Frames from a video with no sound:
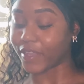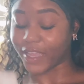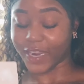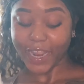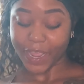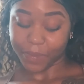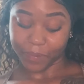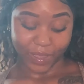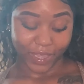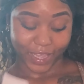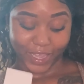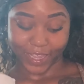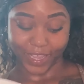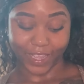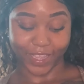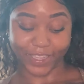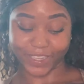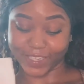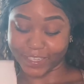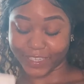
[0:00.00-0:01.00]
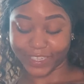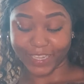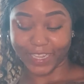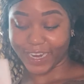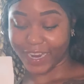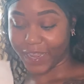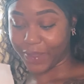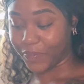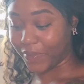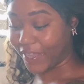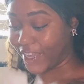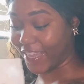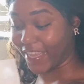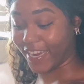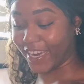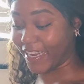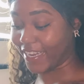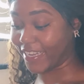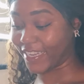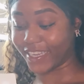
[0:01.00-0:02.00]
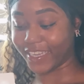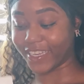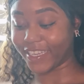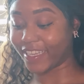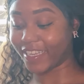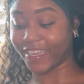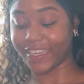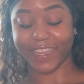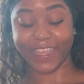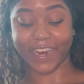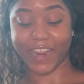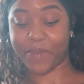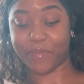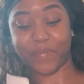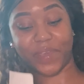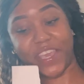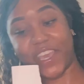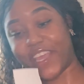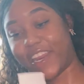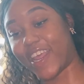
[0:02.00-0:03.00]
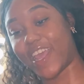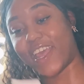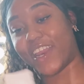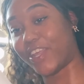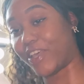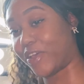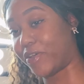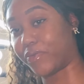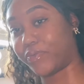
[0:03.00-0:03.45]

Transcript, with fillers: It ain't beating. It it's ain't not beating, beating that. It ain't beating that though.